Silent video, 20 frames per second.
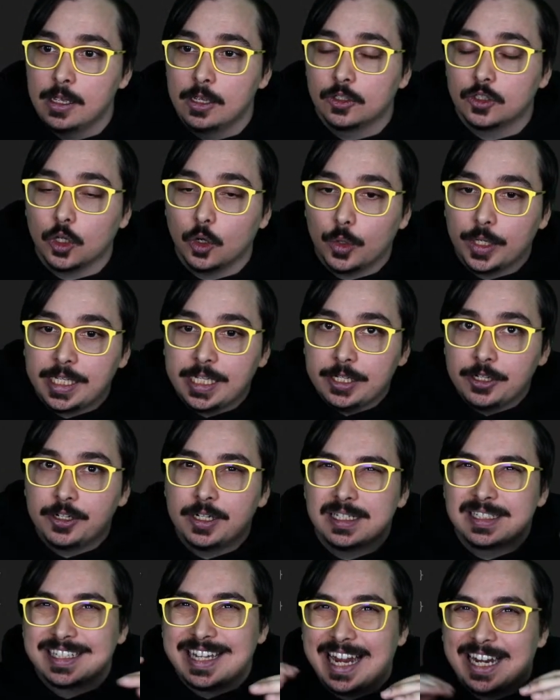So here
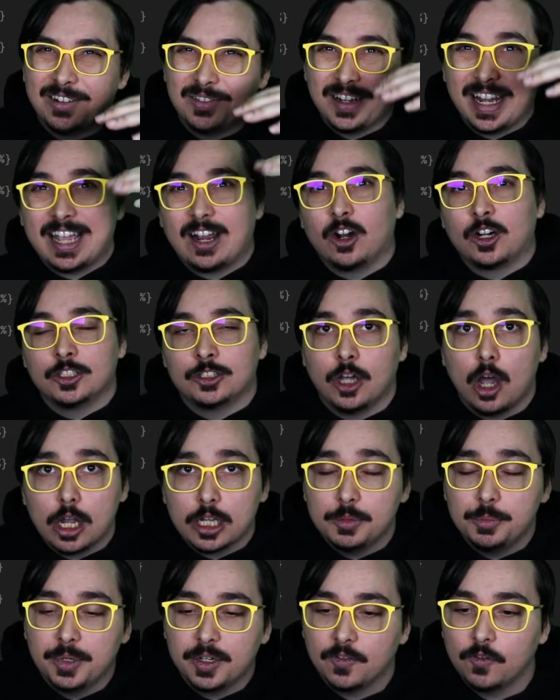is kind of like our
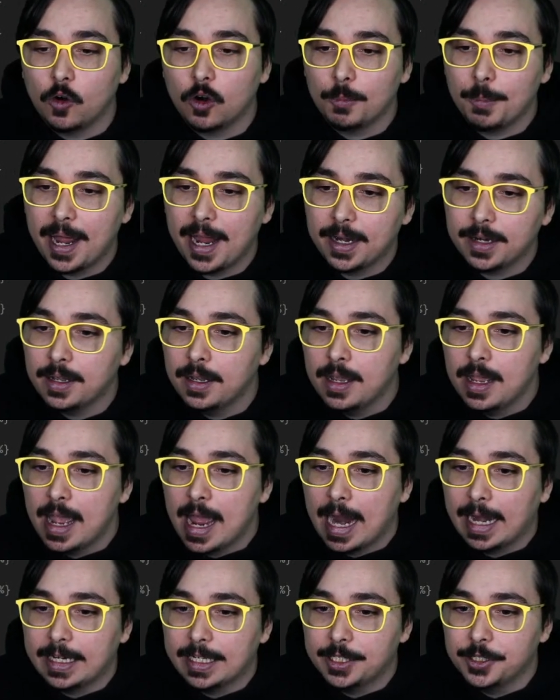document format.
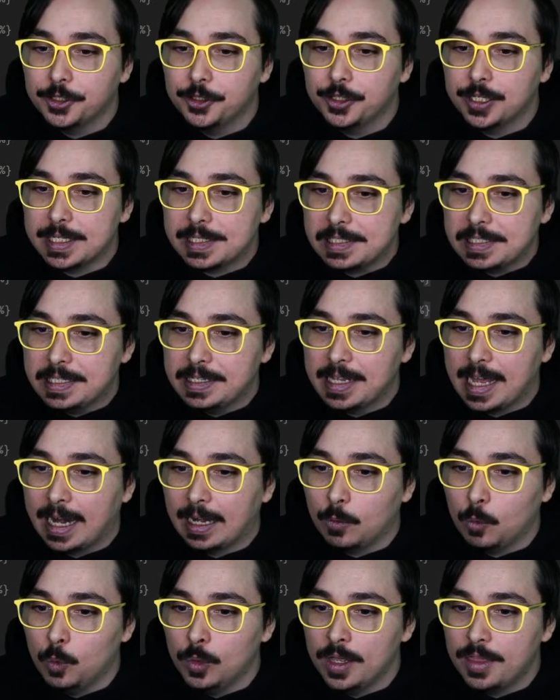And here you can see
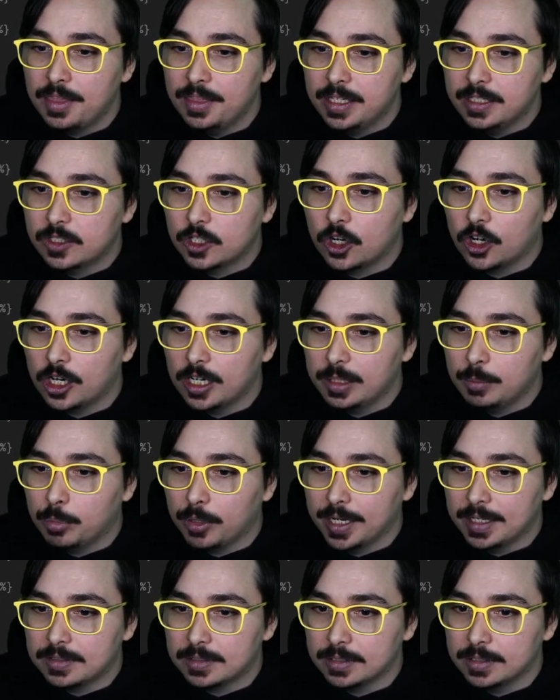that with these curly
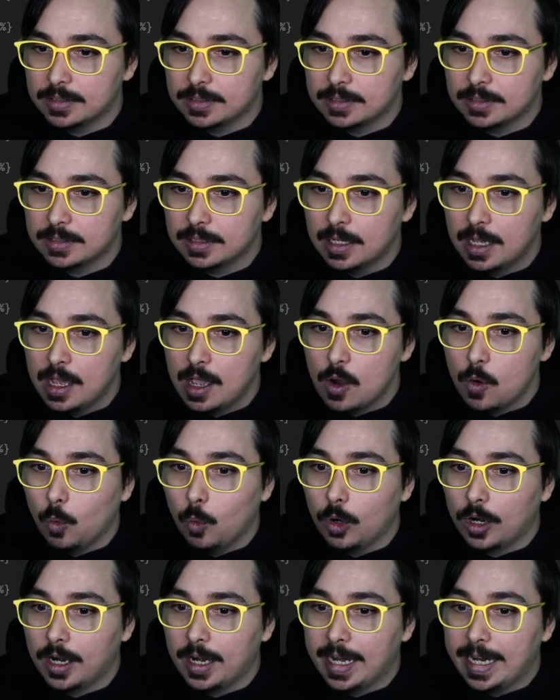bracelets,
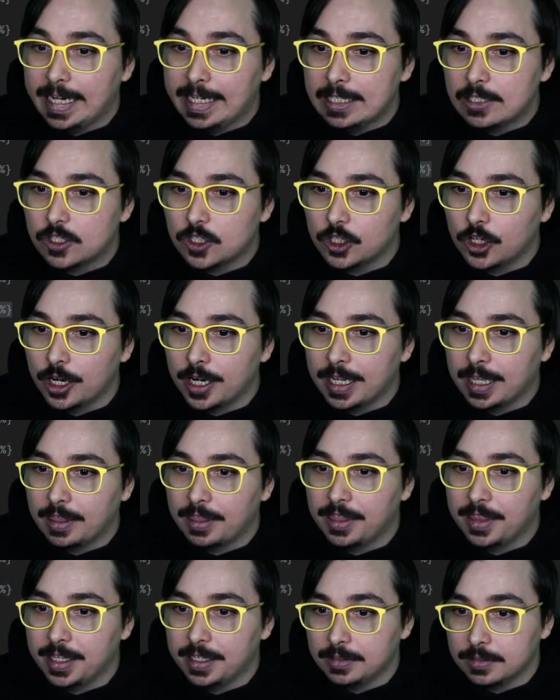we're inserting
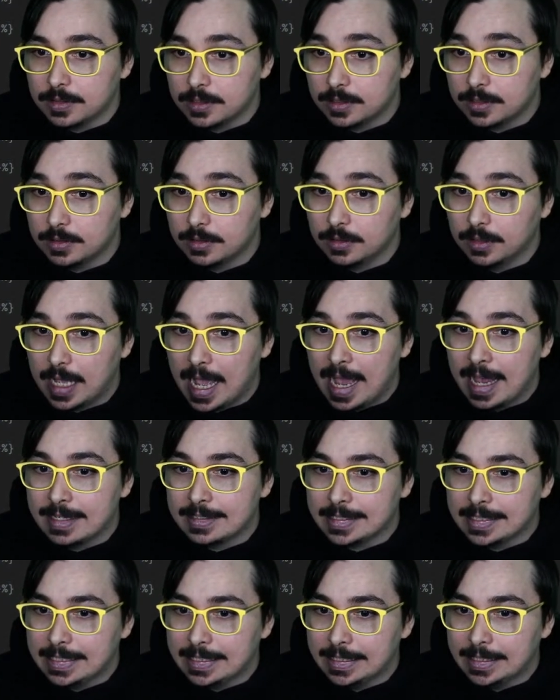things
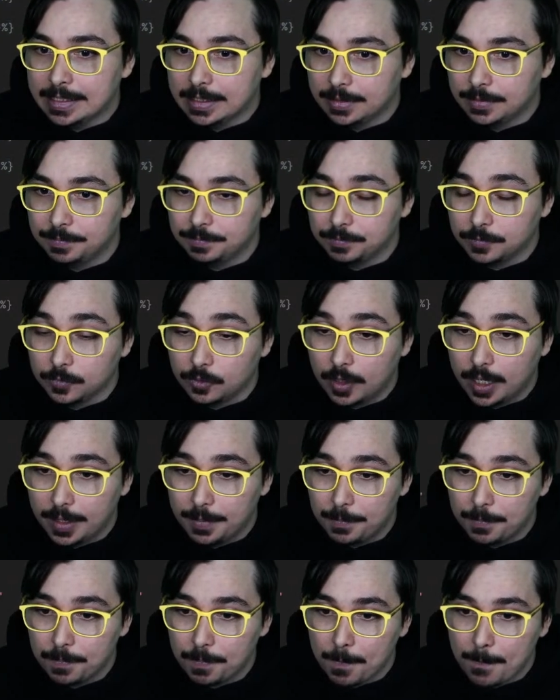as needed,
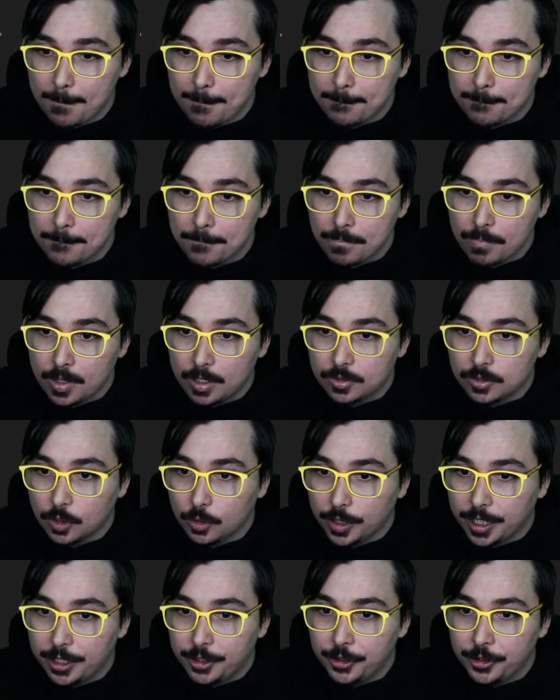right?
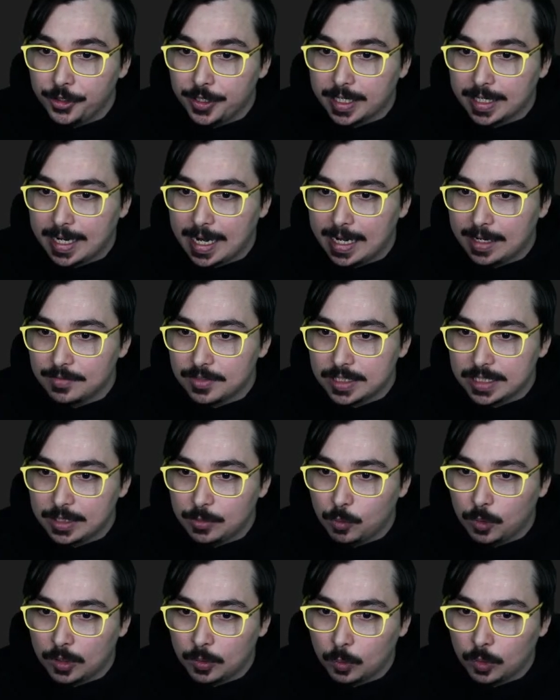So here you can kind of see
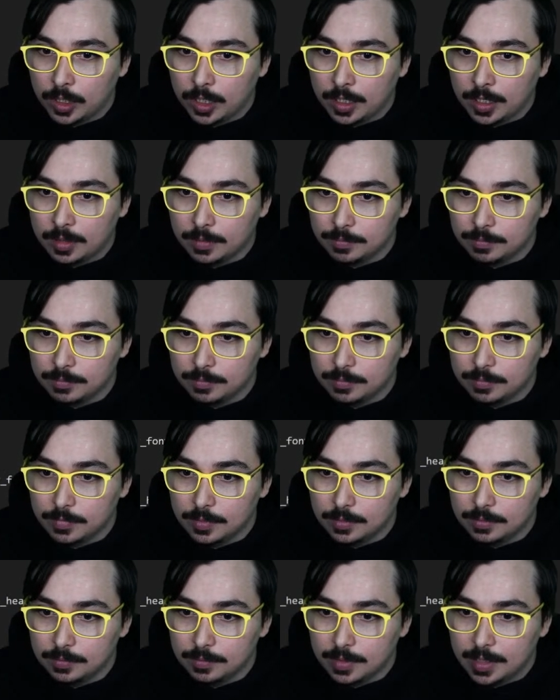where we're
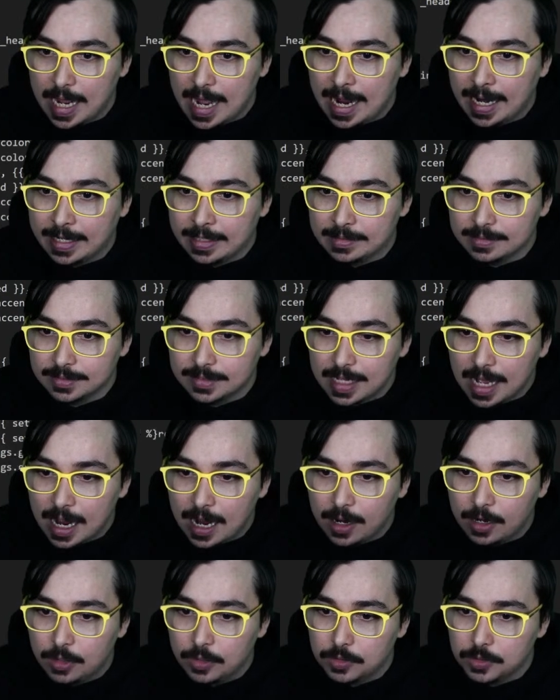adding
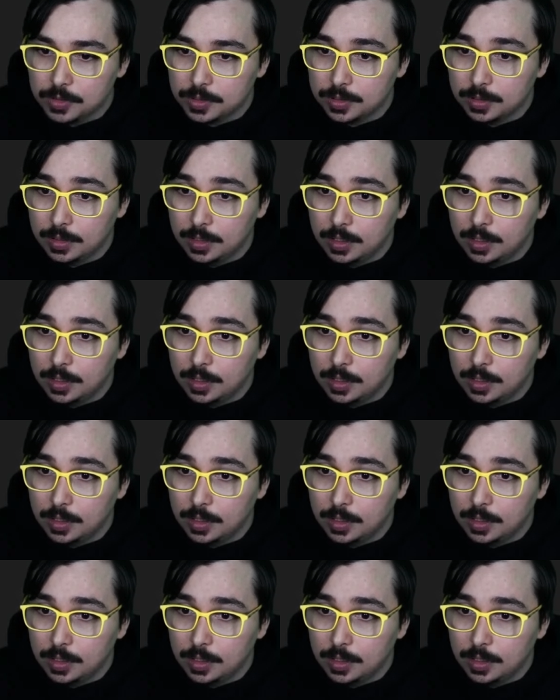styles.